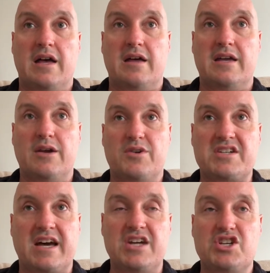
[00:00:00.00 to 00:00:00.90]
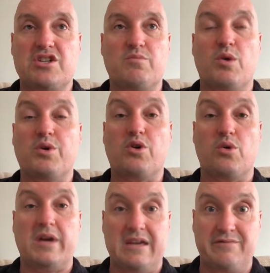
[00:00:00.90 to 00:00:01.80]
irritation and what we
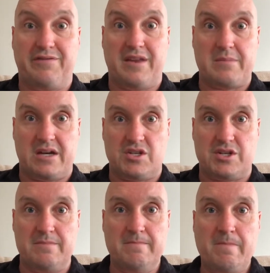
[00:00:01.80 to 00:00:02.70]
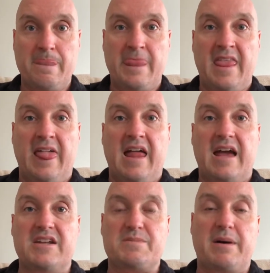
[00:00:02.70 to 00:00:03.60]
call inflammation.
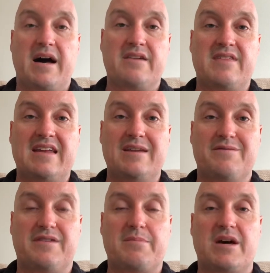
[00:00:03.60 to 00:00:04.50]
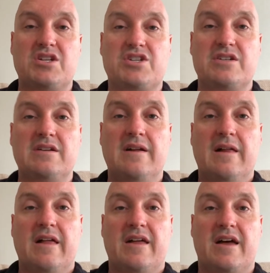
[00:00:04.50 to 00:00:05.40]
And as part of that inflammation,
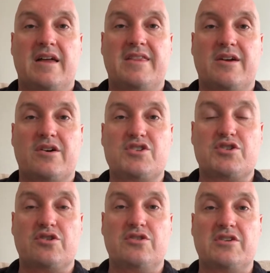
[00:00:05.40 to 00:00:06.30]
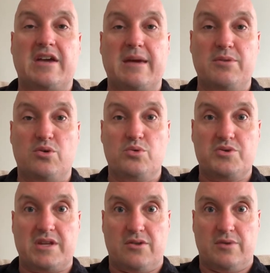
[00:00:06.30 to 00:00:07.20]
there are certain
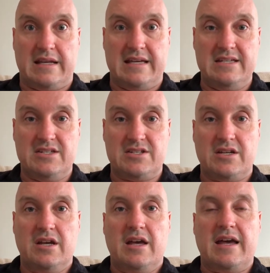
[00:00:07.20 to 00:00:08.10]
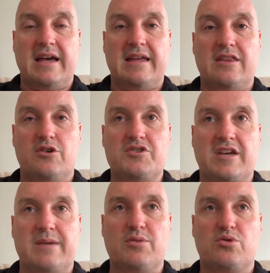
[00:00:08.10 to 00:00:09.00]
chemicals that are released, and those
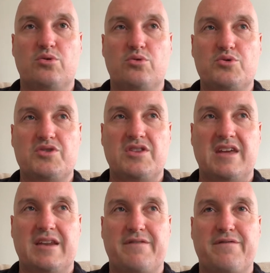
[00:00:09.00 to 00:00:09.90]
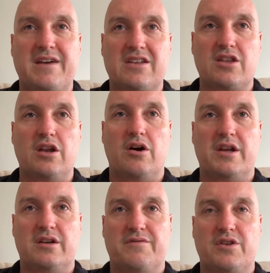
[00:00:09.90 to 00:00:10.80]
chemicals then affect the
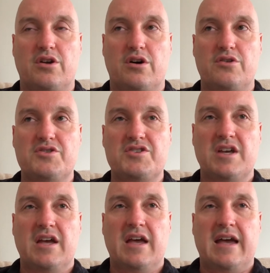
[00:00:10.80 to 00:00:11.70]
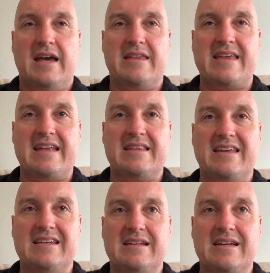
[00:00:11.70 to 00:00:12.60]
lining of the nose, and that
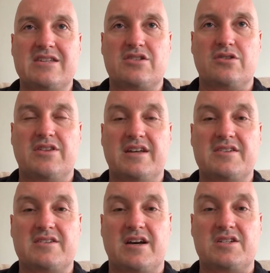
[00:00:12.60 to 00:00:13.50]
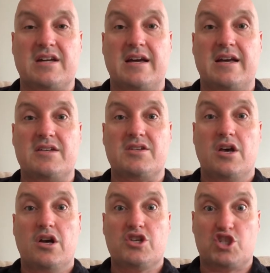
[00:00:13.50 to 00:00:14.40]
then leads to things such as
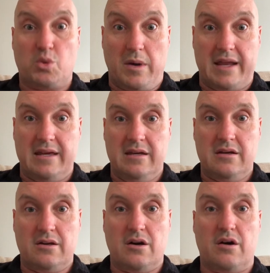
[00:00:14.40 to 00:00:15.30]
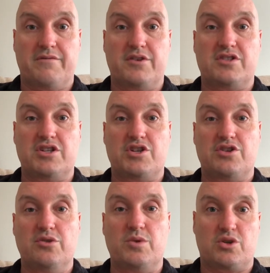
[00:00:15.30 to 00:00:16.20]
swelling of the
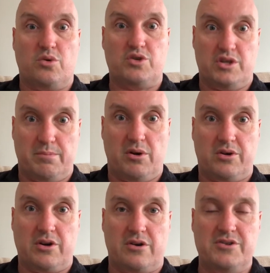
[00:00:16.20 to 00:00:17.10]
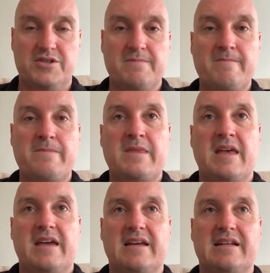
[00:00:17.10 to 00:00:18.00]
tissue, which causes a blocked nose.
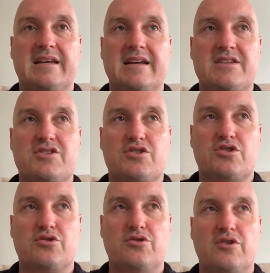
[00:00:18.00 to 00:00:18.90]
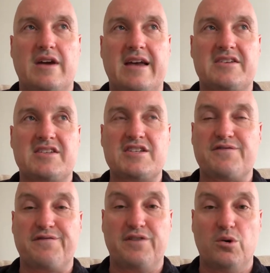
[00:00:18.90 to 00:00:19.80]
It leads to excess
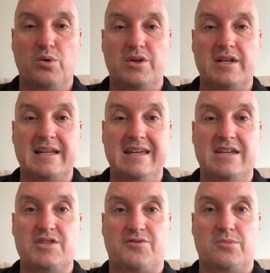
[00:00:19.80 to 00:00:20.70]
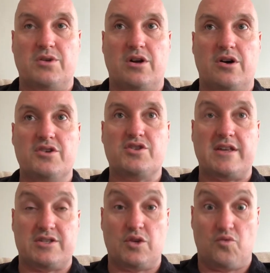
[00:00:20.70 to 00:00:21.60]
fluid leakage from the nose, so
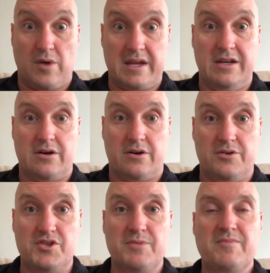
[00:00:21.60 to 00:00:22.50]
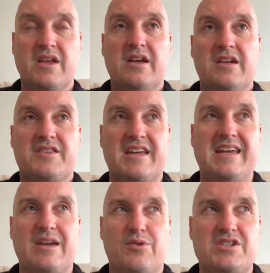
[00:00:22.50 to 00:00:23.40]
that's the runny nose.
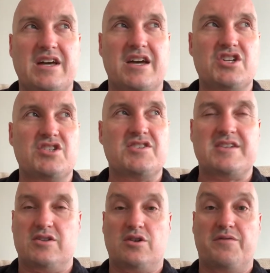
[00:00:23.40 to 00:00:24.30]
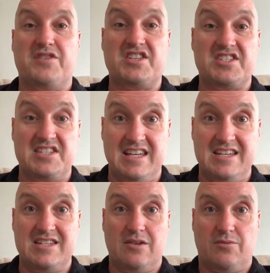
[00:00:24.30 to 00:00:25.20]
The irritation sets off the
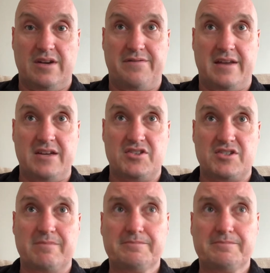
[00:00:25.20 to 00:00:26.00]
sneezing reflex.